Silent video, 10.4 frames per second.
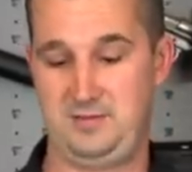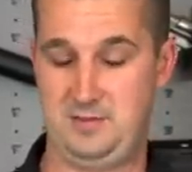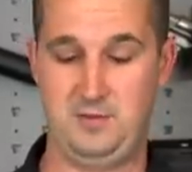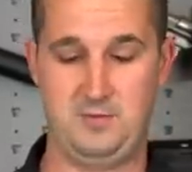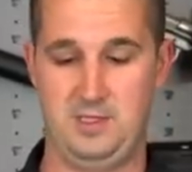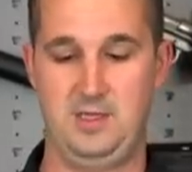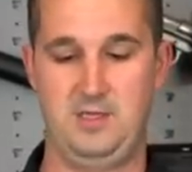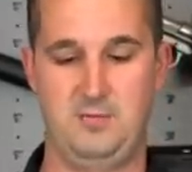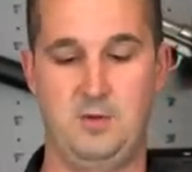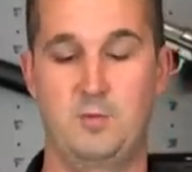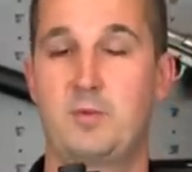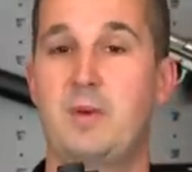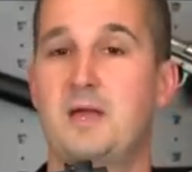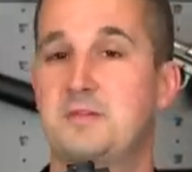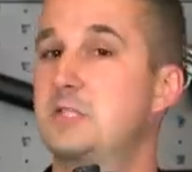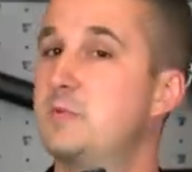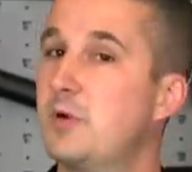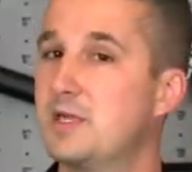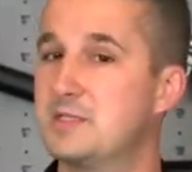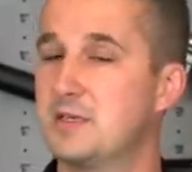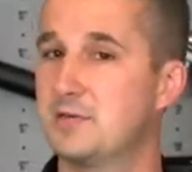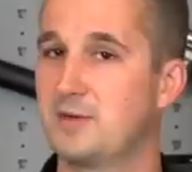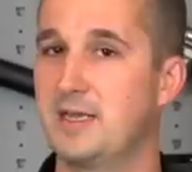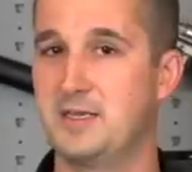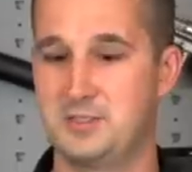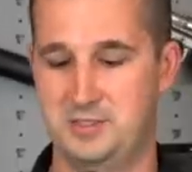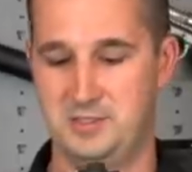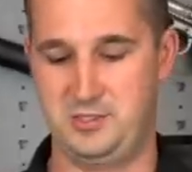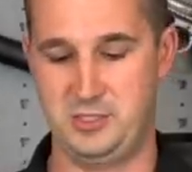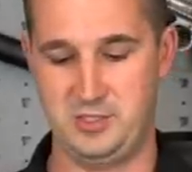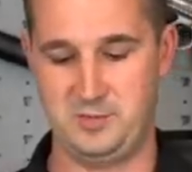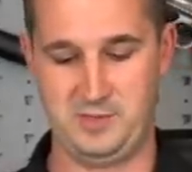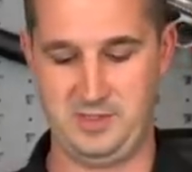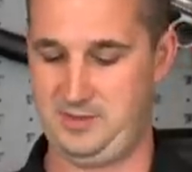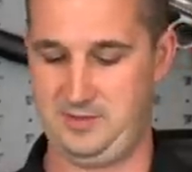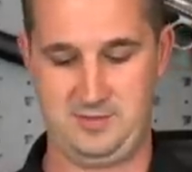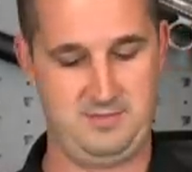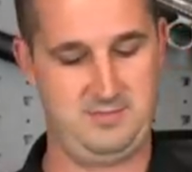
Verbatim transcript: So what we're about to experience on the range is genuine,